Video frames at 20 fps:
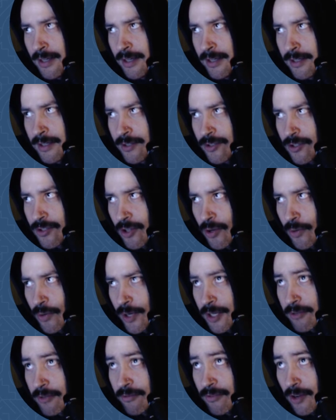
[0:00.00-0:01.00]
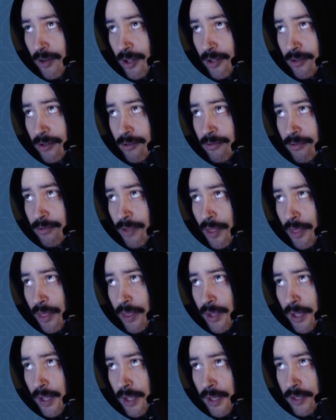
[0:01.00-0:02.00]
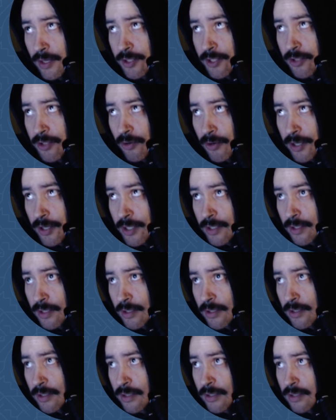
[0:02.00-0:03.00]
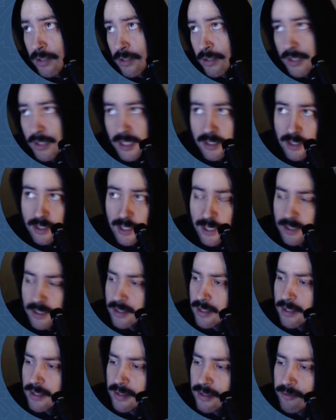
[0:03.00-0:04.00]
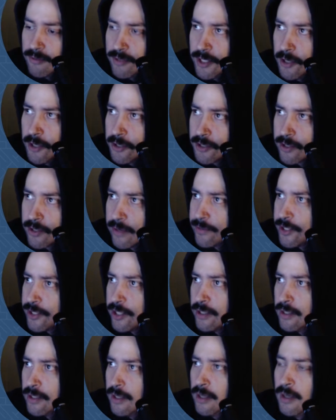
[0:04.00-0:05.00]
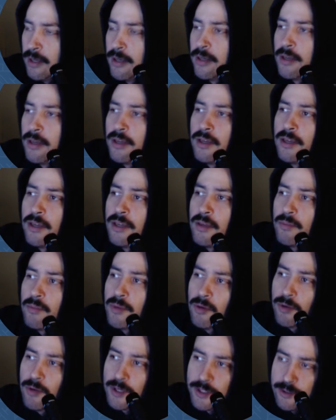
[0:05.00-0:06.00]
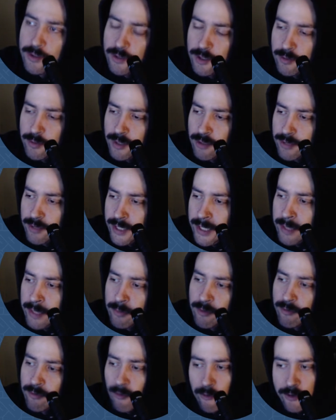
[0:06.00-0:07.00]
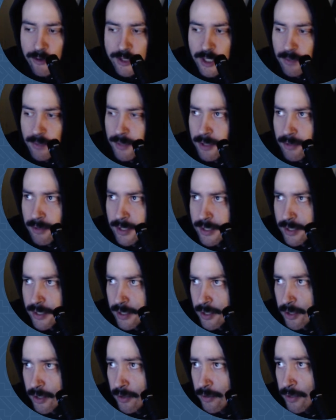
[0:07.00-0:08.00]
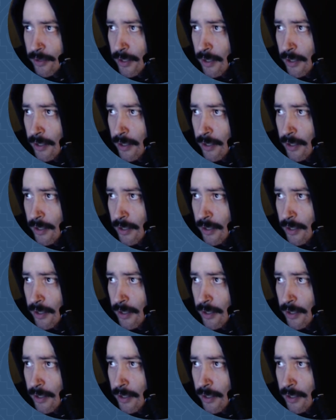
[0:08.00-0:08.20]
So we're going to follow the tutorial that's linked in the video description, but we're going to do a little bit of reading before jumping right into the code.